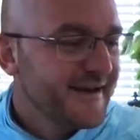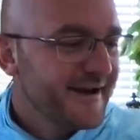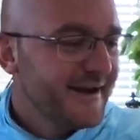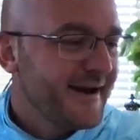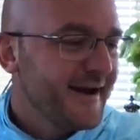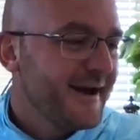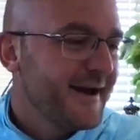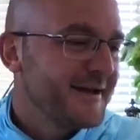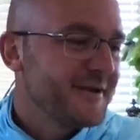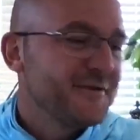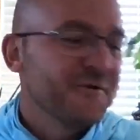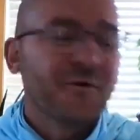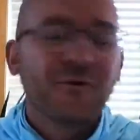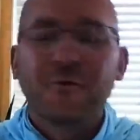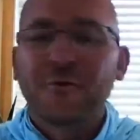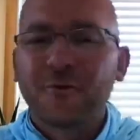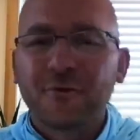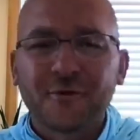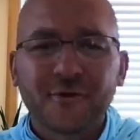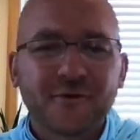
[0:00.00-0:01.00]

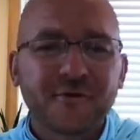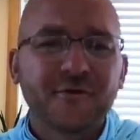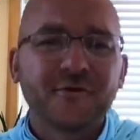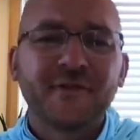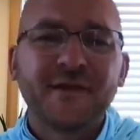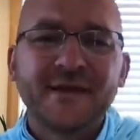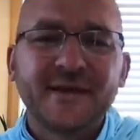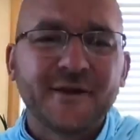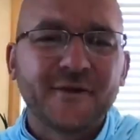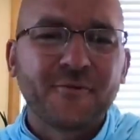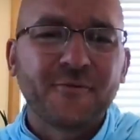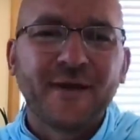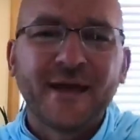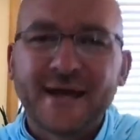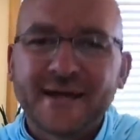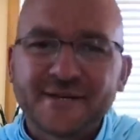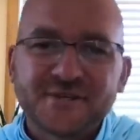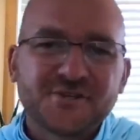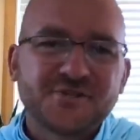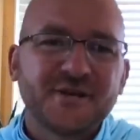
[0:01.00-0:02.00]
Earlier in the year, we
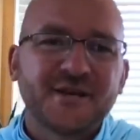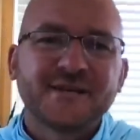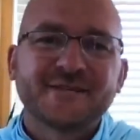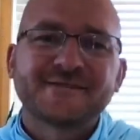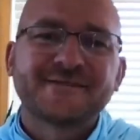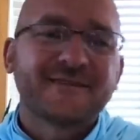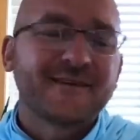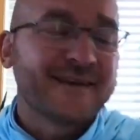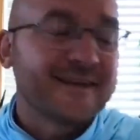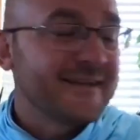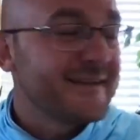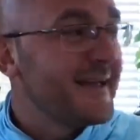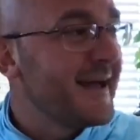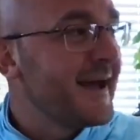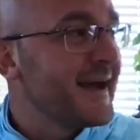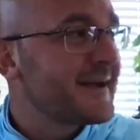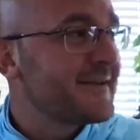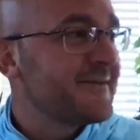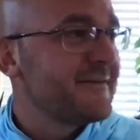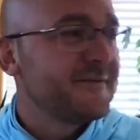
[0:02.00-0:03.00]
had a chance to
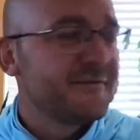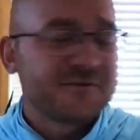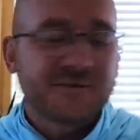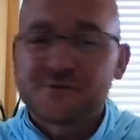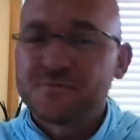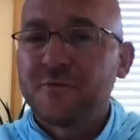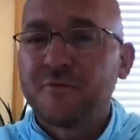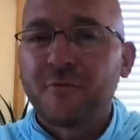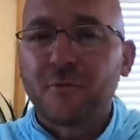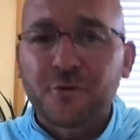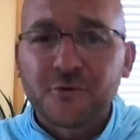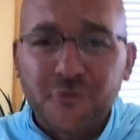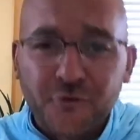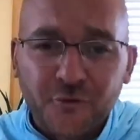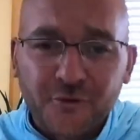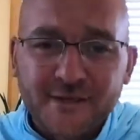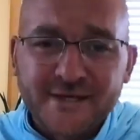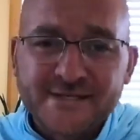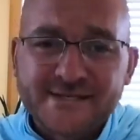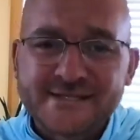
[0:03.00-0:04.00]
connect just before
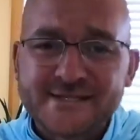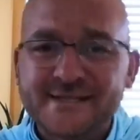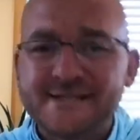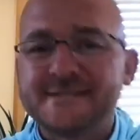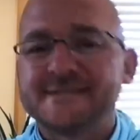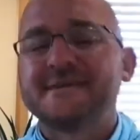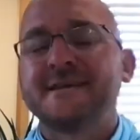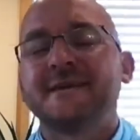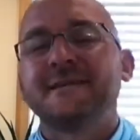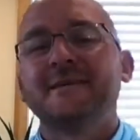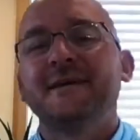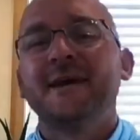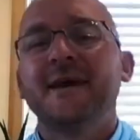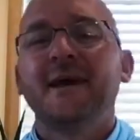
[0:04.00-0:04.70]
turkey season,